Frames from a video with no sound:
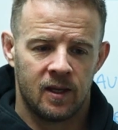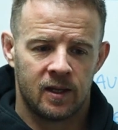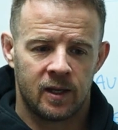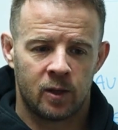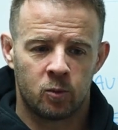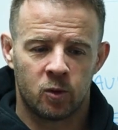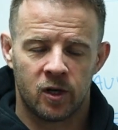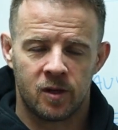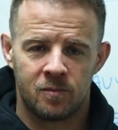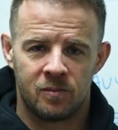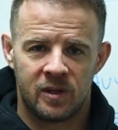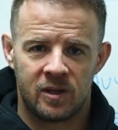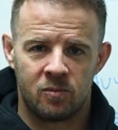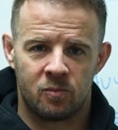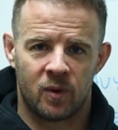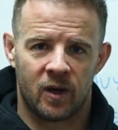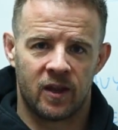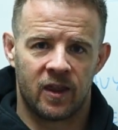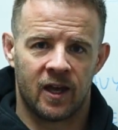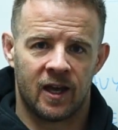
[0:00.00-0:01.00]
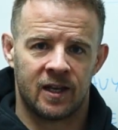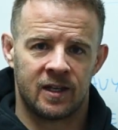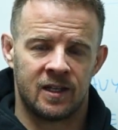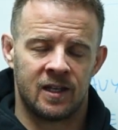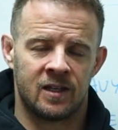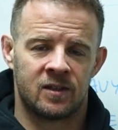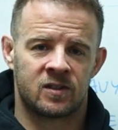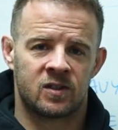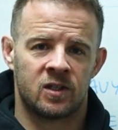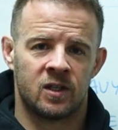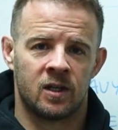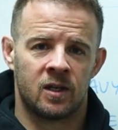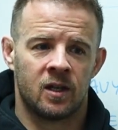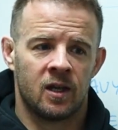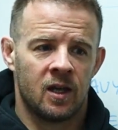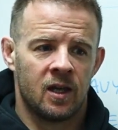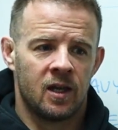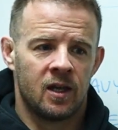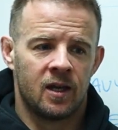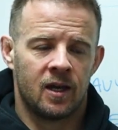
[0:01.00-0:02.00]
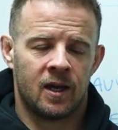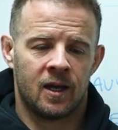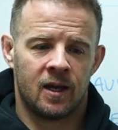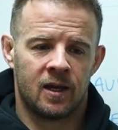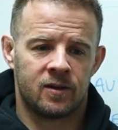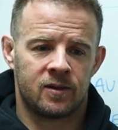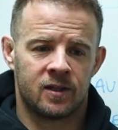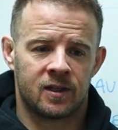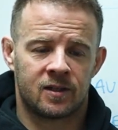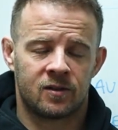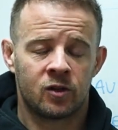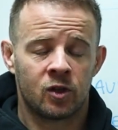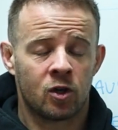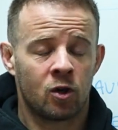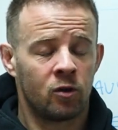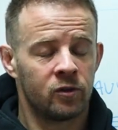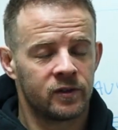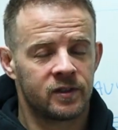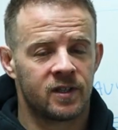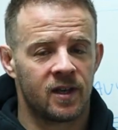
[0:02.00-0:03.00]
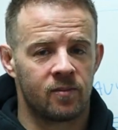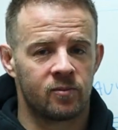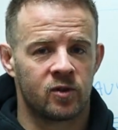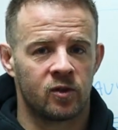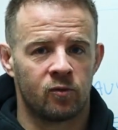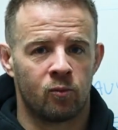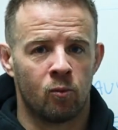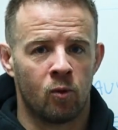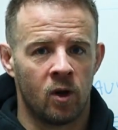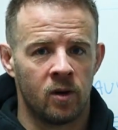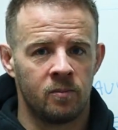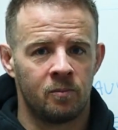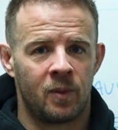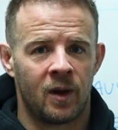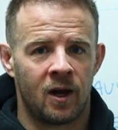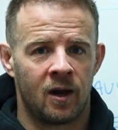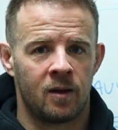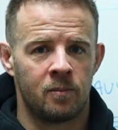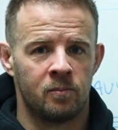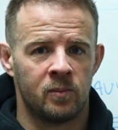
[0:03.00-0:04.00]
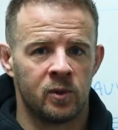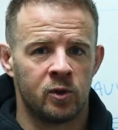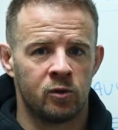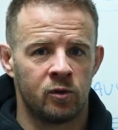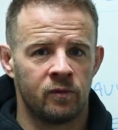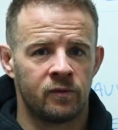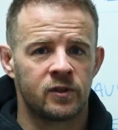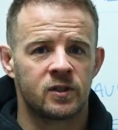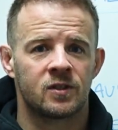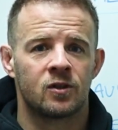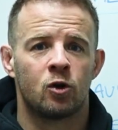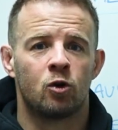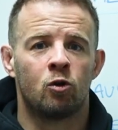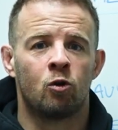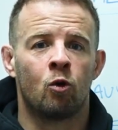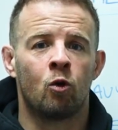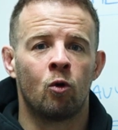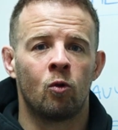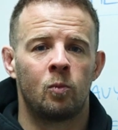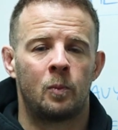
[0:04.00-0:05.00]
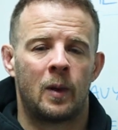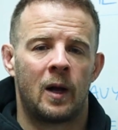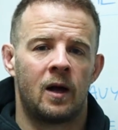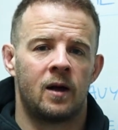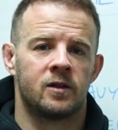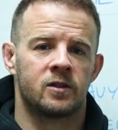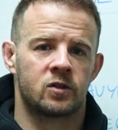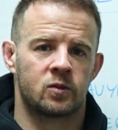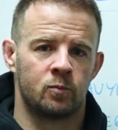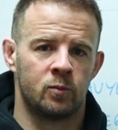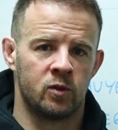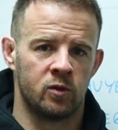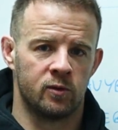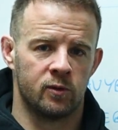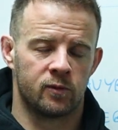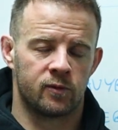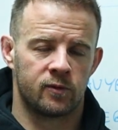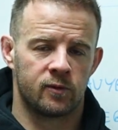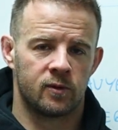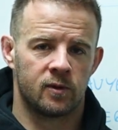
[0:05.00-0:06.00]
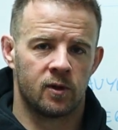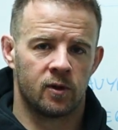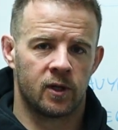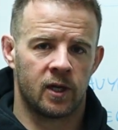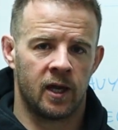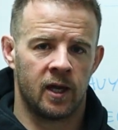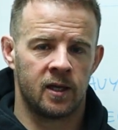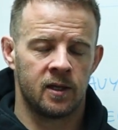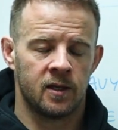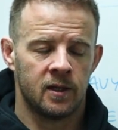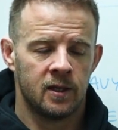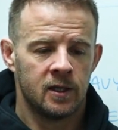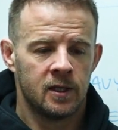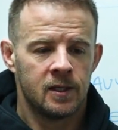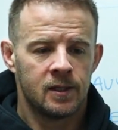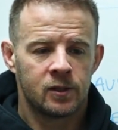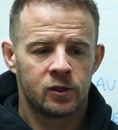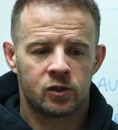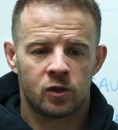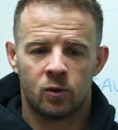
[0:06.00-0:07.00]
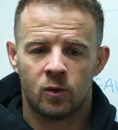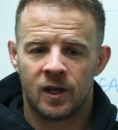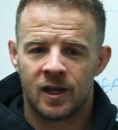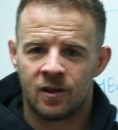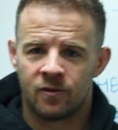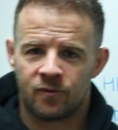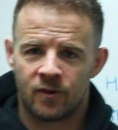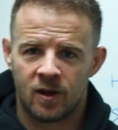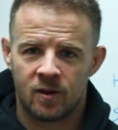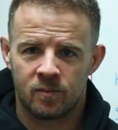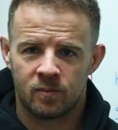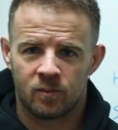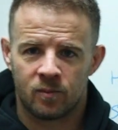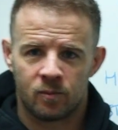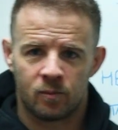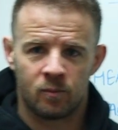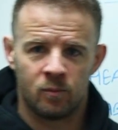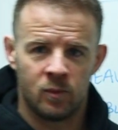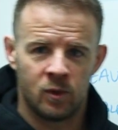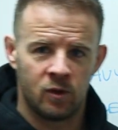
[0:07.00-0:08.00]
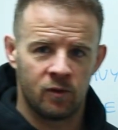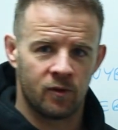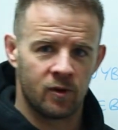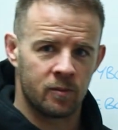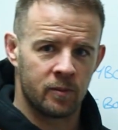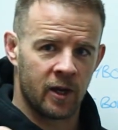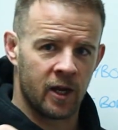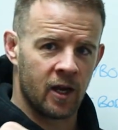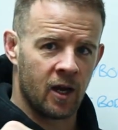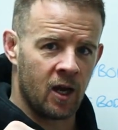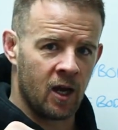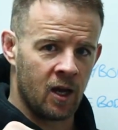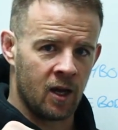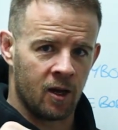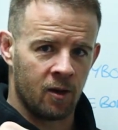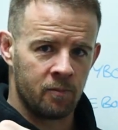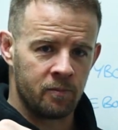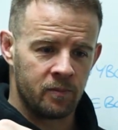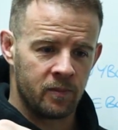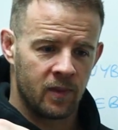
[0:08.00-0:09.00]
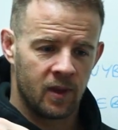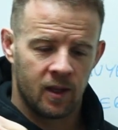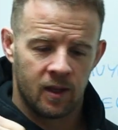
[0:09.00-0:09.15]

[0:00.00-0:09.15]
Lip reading: Now what I mean by that is that the concept of one part moves, all parts move, okay? So if I'm moving my arm,